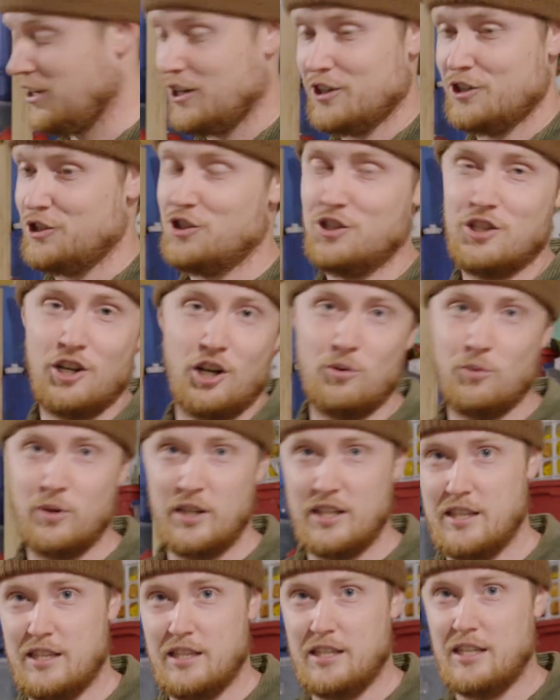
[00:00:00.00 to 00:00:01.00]
I'll just start
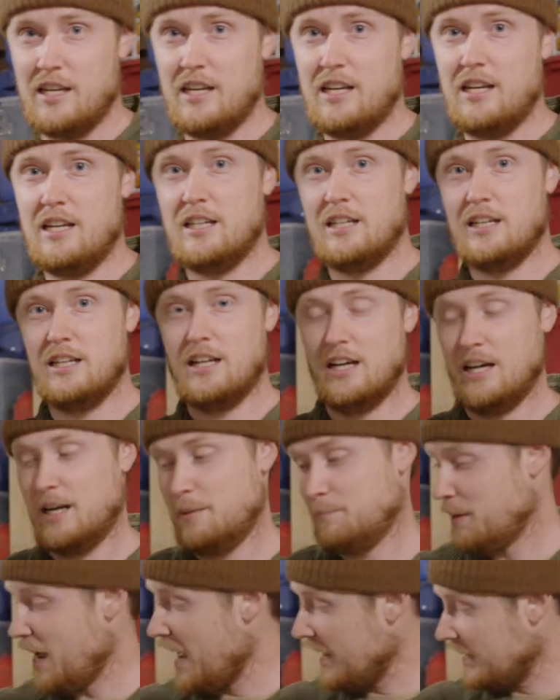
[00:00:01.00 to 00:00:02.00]
with the
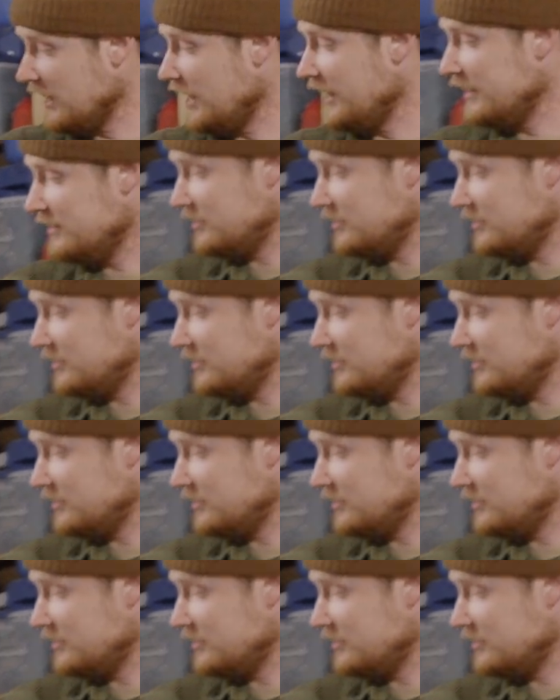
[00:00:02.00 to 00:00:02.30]
backlight.